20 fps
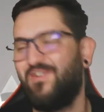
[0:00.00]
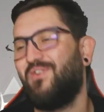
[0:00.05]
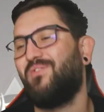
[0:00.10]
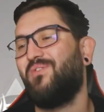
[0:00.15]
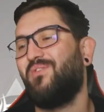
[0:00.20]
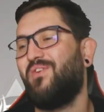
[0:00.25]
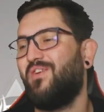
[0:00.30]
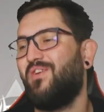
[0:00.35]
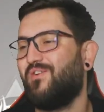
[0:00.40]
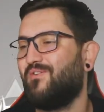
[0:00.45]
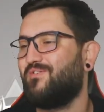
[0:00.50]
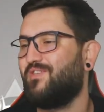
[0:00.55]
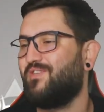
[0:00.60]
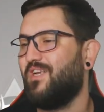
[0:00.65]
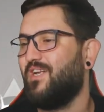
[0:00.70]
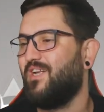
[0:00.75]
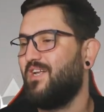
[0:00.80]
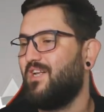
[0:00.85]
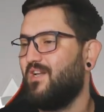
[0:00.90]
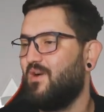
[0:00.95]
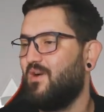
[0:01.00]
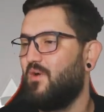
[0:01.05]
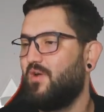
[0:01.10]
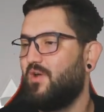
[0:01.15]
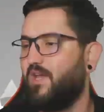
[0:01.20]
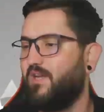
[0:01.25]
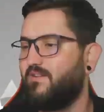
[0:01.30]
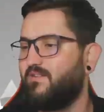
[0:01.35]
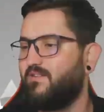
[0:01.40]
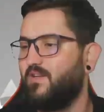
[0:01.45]
me go to heroes.
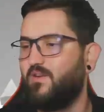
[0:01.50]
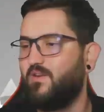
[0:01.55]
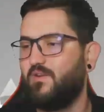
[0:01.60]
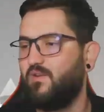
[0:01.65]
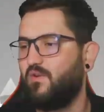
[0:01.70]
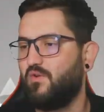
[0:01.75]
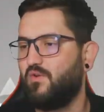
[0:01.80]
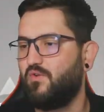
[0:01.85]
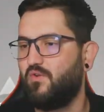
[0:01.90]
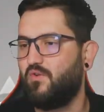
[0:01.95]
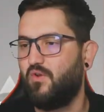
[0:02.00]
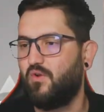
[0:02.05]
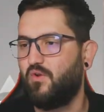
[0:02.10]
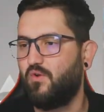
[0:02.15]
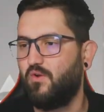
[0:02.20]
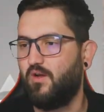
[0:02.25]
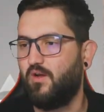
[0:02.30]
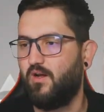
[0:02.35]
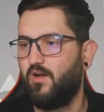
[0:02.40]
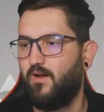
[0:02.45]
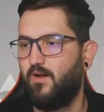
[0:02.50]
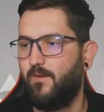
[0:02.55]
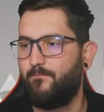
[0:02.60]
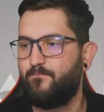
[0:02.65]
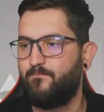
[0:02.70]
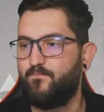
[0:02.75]
Okay, let's say your